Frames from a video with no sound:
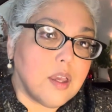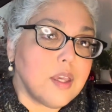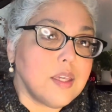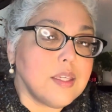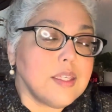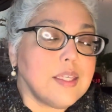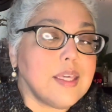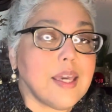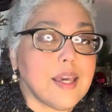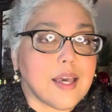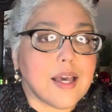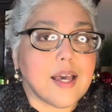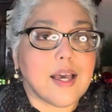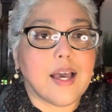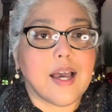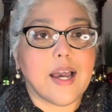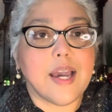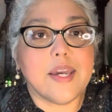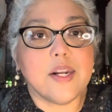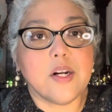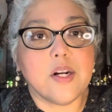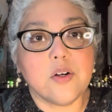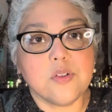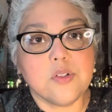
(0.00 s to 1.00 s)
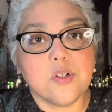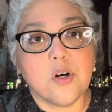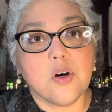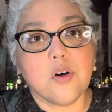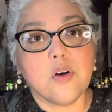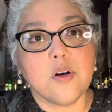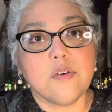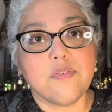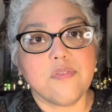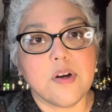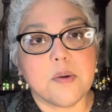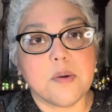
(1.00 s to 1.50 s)
yeah, I don't
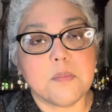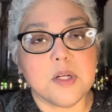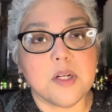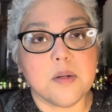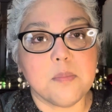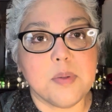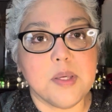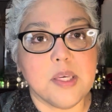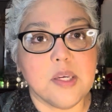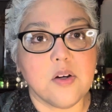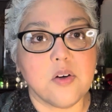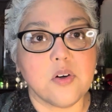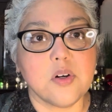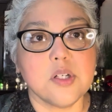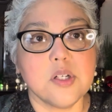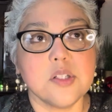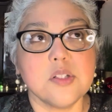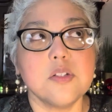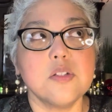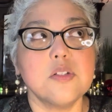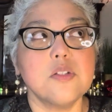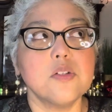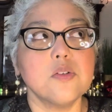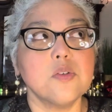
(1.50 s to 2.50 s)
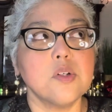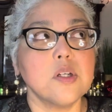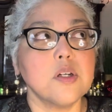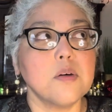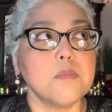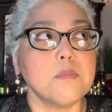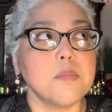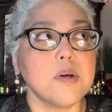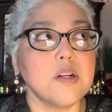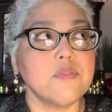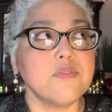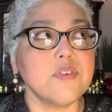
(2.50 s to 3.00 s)
know if I'm going to be going doing a
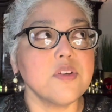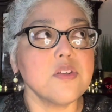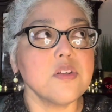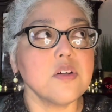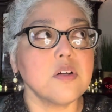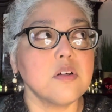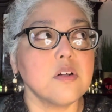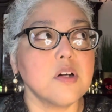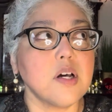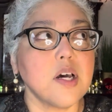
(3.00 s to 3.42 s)
metaphysical.